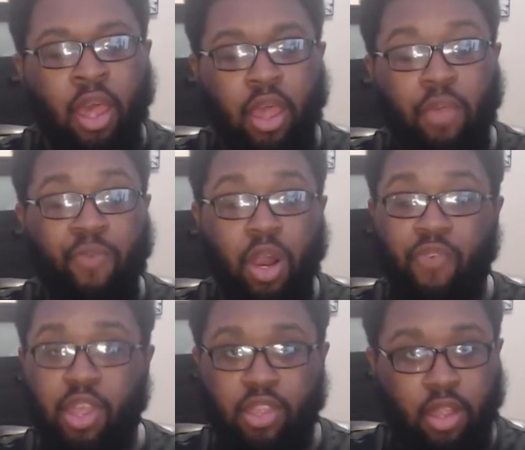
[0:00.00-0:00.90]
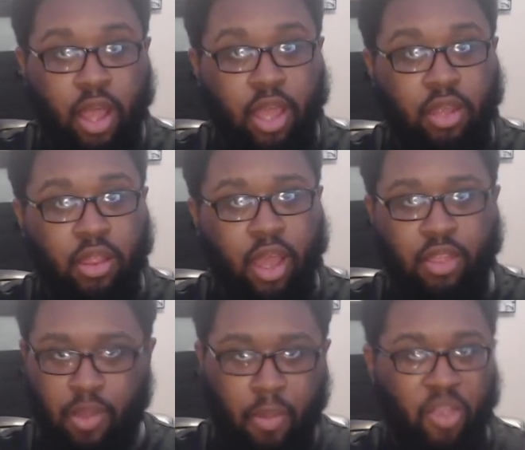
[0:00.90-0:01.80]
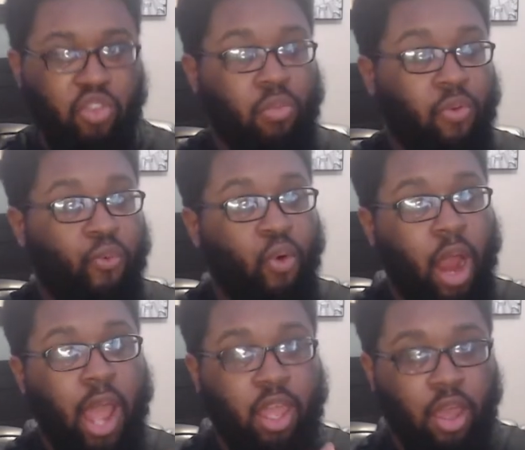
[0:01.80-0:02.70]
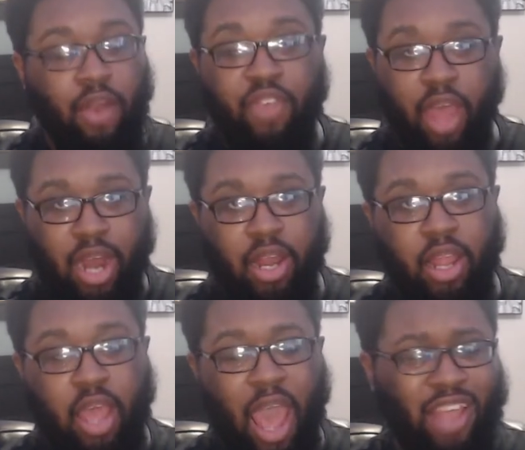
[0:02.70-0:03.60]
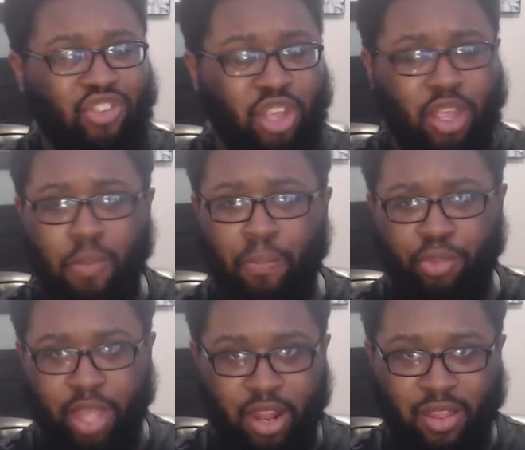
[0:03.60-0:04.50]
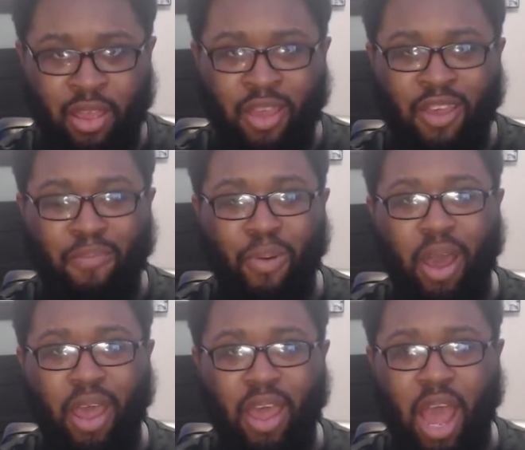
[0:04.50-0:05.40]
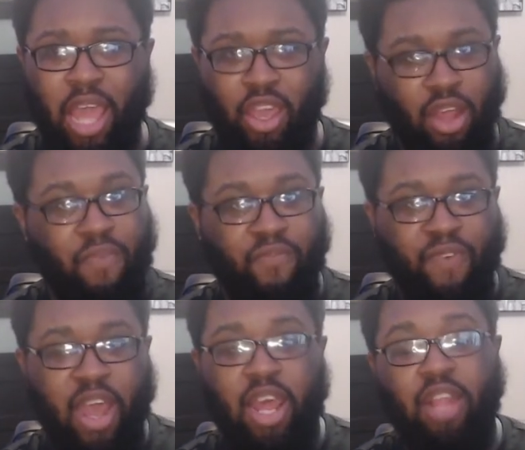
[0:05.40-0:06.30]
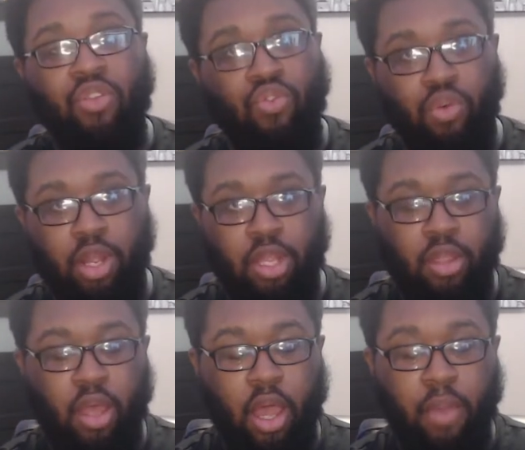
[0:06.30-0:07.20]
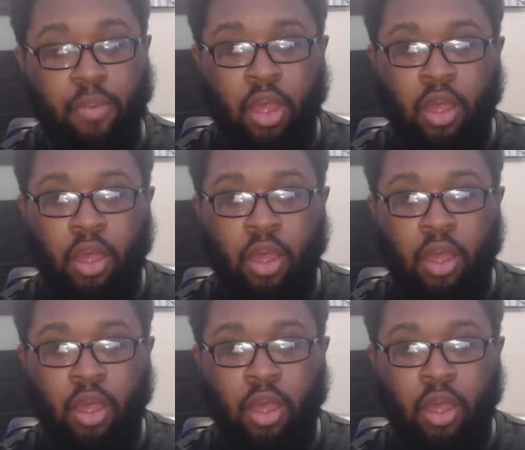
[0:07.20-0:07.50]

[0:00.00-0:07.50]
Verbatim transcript: And Final Fantasy 9, as I mentioned before, I could have gotten it actually complete, but I couldn't find it at the store at the time.